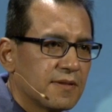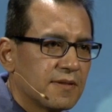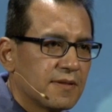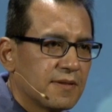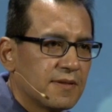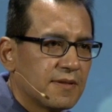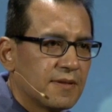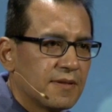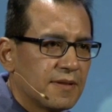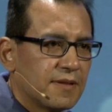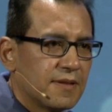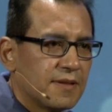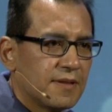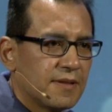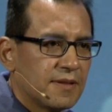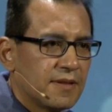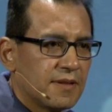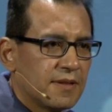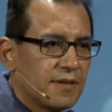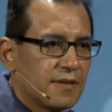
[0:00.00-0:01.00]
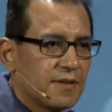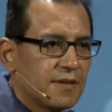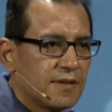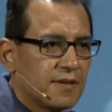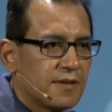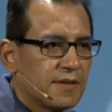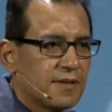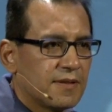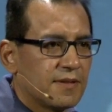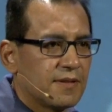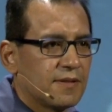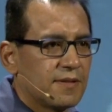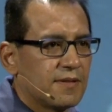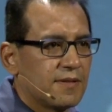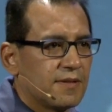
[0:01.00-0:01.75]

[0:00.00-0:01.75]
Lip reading: (silence)